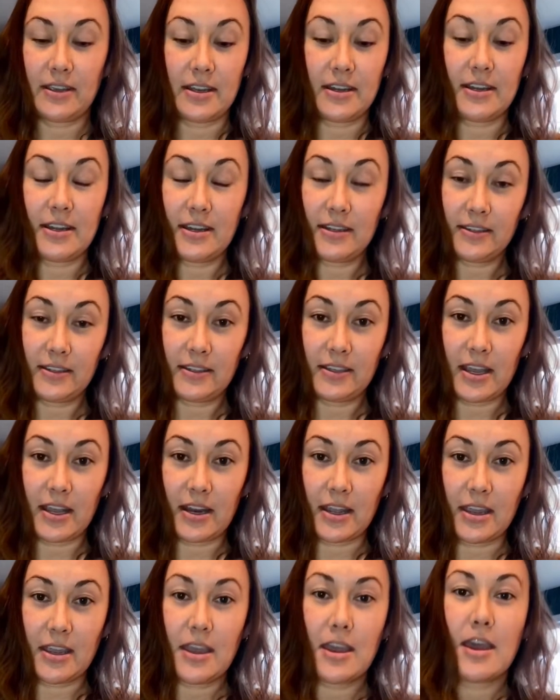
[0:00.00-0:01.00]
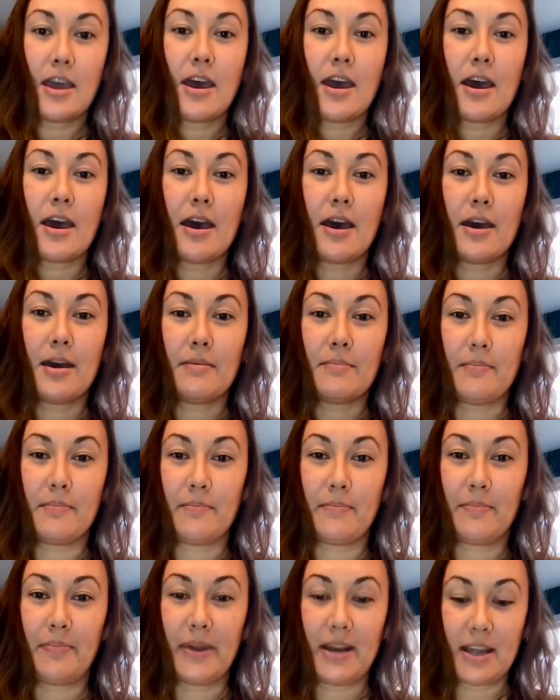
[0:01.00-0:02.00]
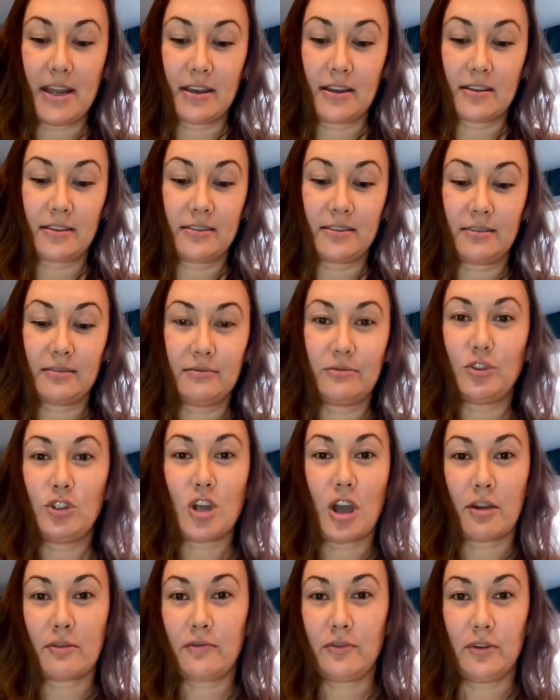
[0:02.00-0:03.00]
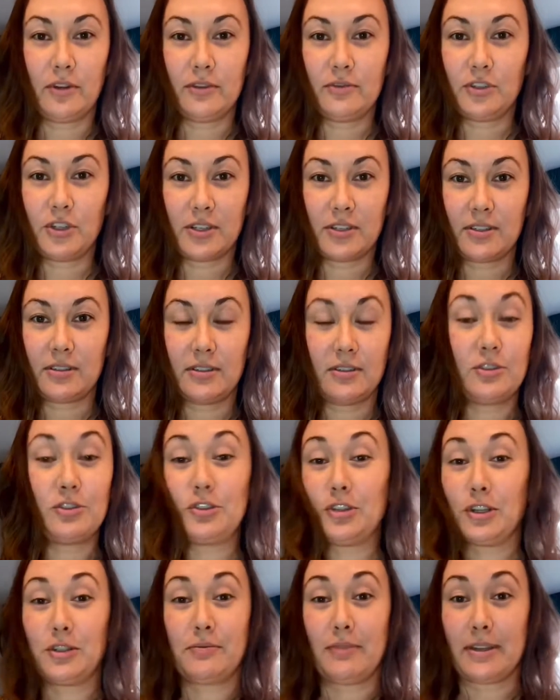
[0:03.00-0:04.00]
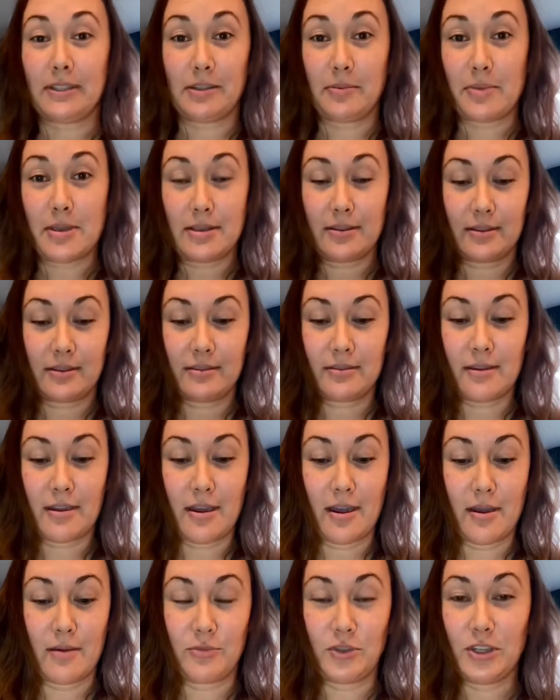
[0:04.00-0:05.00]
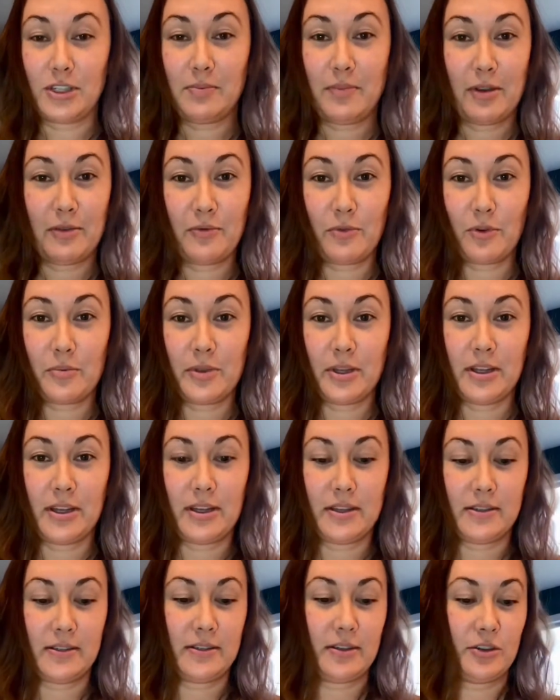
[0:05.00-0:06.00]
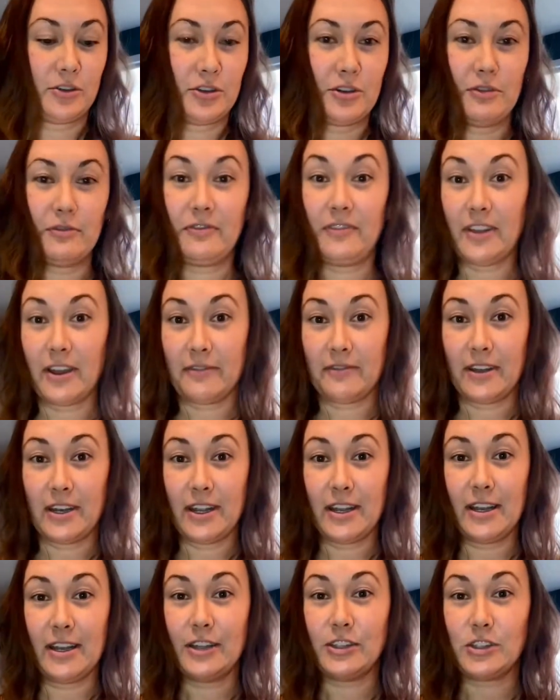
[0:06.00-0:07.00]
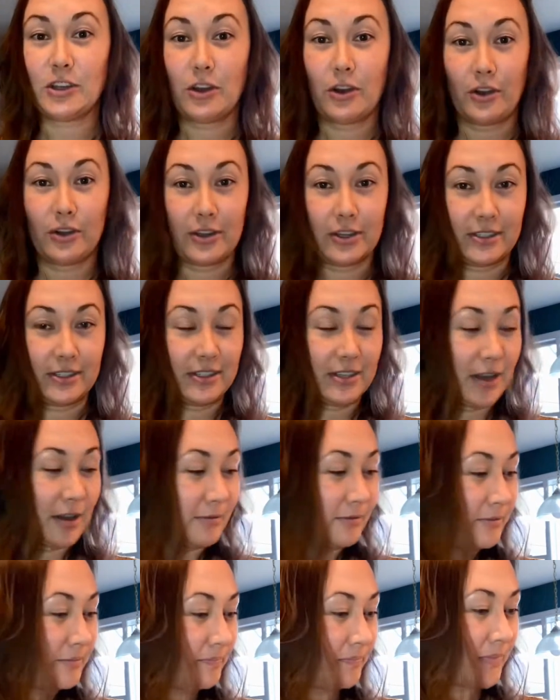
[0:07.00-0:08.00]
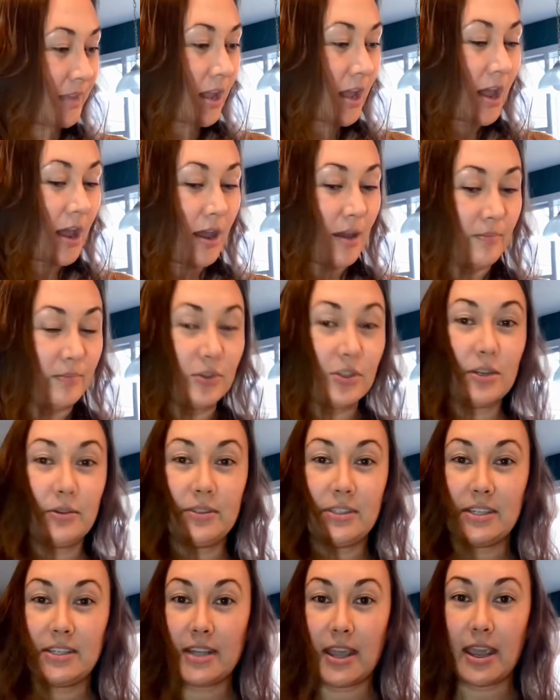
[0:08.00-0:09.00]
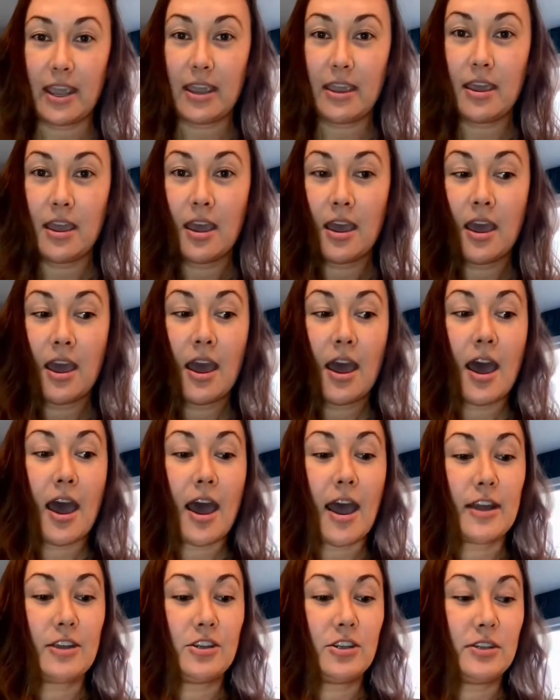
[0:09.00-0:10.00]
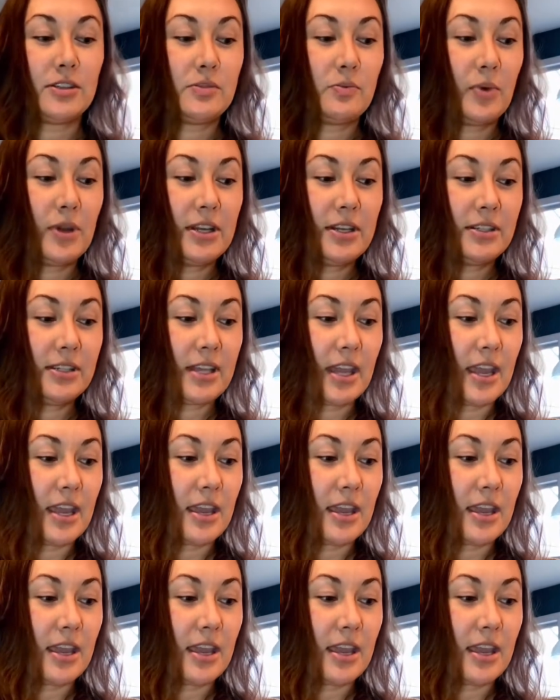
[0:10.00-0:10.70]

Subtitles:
skinny, but it's chock full of just recipes, just my formulas. There's no fluff in it. It's all good stuff. So today I just want to